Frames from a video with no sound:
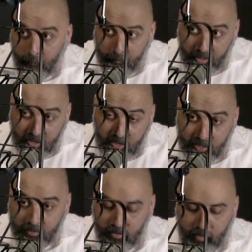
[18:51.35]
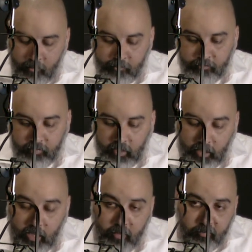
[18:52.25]
But
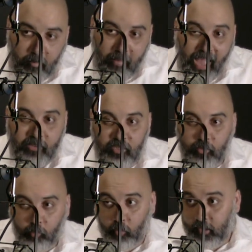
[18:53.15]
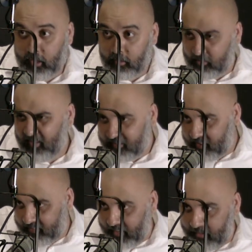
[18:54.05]
if imagine running, and this is
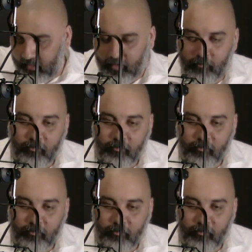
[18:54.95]
just an idea.